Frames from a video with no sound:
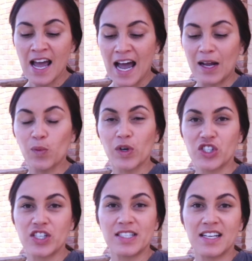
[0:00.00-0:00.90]
And what
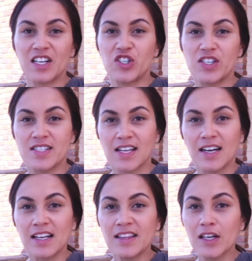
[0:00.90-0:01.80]
she did is she
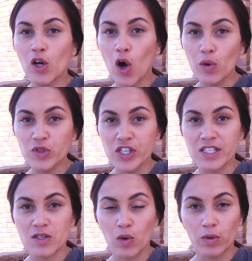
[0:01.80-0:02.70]
studied the
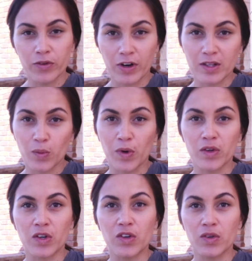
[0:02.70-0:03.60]
cultures all throughout the
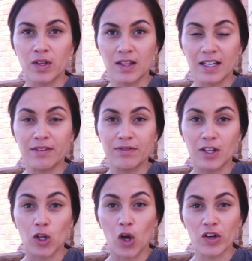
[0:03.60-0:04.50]
world who live
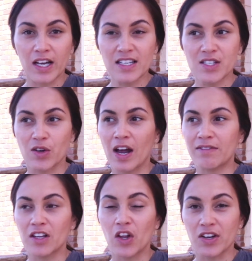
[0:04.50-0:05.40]
the longest, who
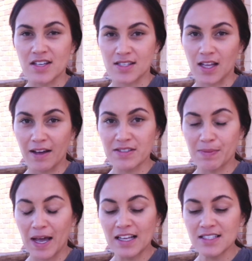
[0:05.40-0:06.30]
have the longest
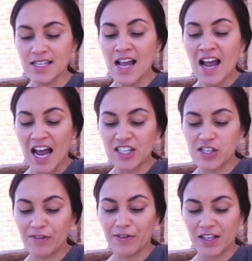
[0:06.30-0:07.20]
lifespans. And
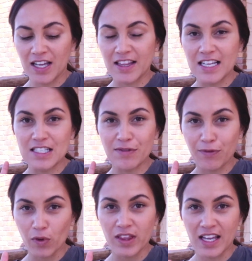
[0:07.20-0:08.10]
she found that these
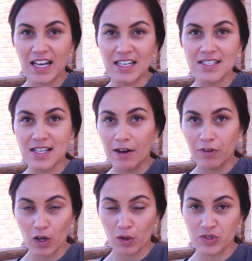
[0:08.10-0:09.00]
4 things
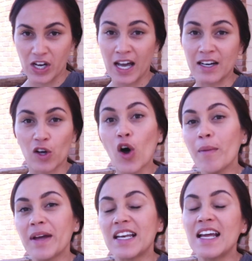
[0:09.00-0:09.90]
every culture had in
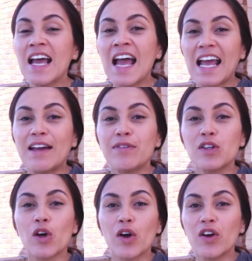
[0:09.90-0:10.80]
common, even
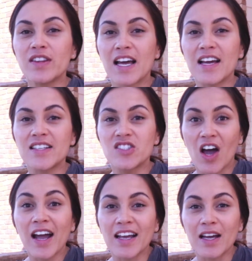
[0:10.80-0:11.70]
though their
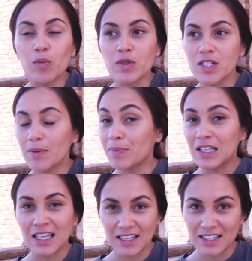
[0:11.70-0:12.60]
diet was
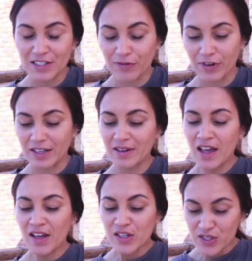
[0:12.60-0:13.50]
completely different.
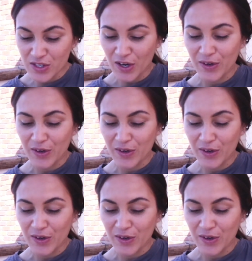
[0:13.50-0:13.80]
So,